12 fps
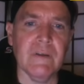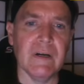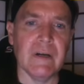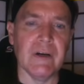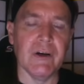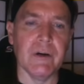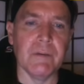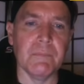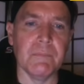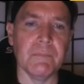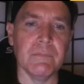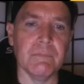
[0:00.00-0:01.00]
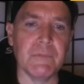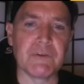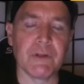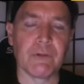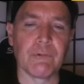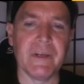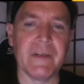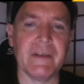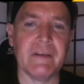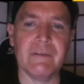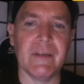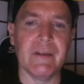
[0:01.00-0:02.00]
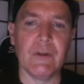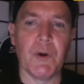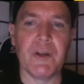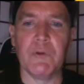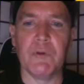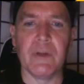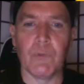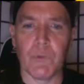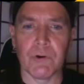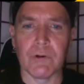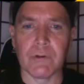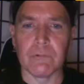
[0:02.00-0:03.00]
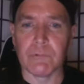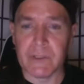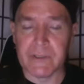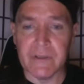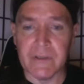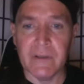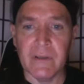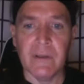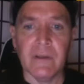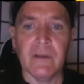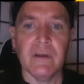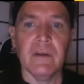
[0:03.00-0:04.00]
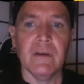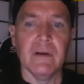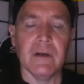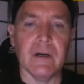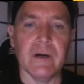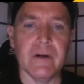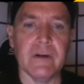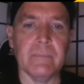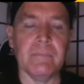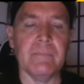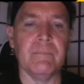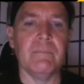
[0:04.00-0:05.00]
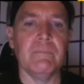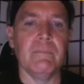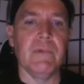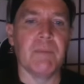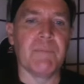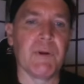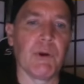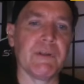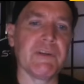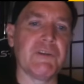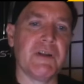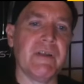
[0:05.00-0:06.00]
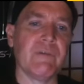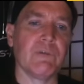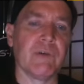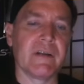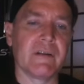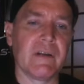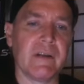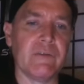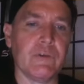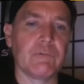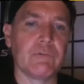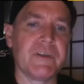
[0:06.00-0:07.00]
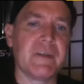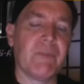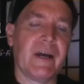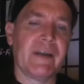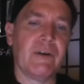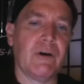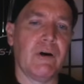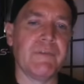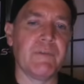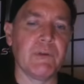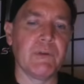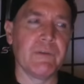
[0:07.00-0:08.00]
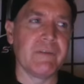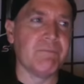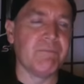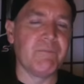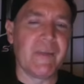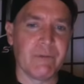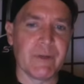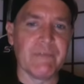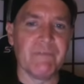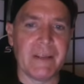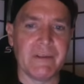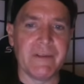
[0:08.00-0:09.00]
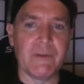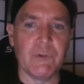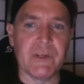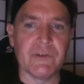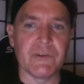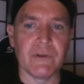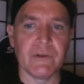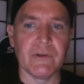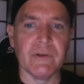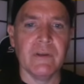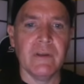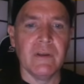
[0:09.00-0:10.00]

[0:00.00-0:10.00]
Um, Michelle Ray had, had no idea who they were really. Um, apparently, she didn't even recognize Ulrike Meinhof, even though they very vaguely knew each other.